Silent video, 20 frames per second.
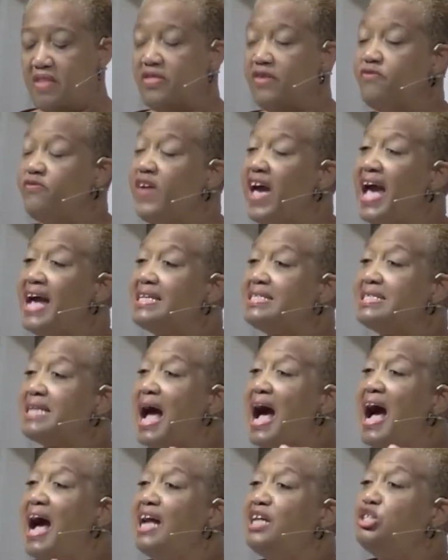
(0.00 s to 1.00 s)
The fast
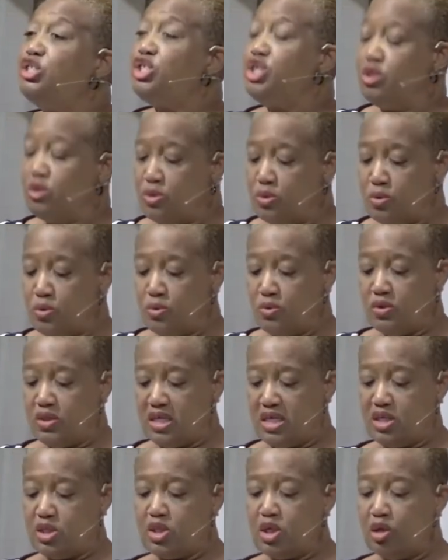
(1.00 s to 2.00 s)
I choose
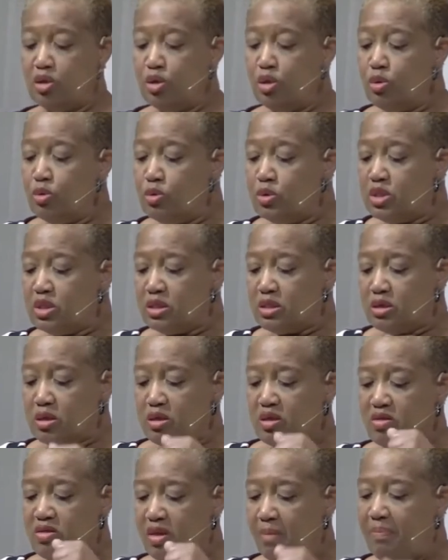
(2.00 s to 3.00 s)
is to lose
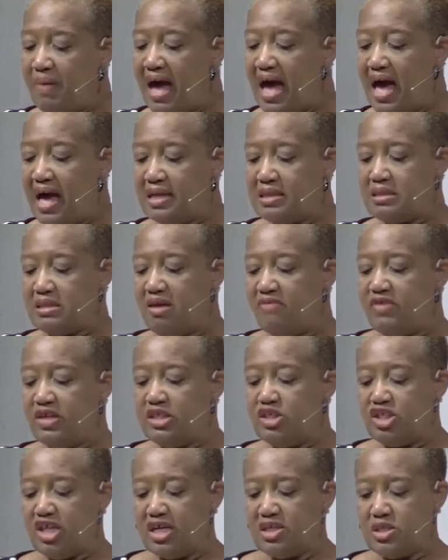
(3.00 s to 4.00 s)
the bonds of
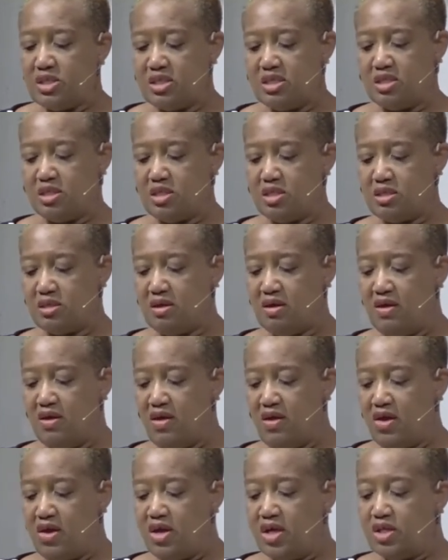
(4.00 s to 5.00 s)
injustice,
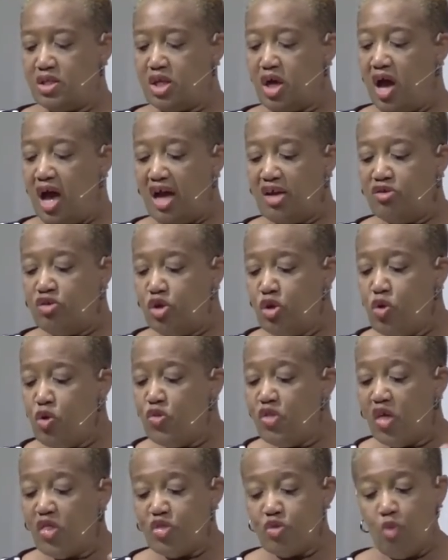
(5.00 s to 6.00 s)
to undo
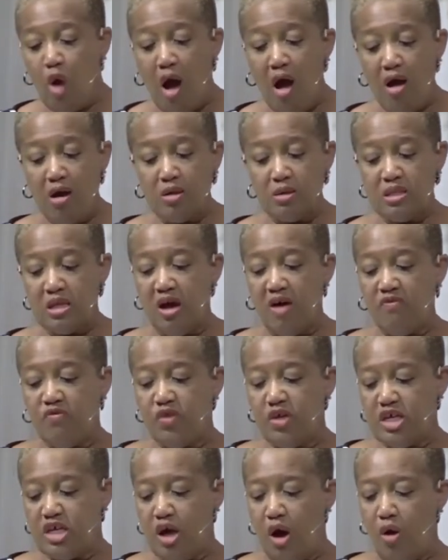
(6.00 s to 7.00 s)
the throngs of
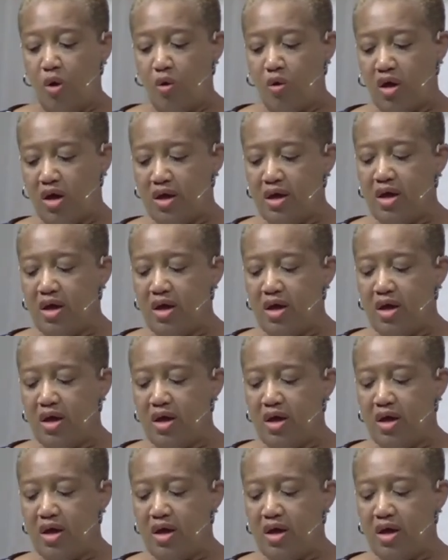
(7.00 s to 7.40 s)
the yoke,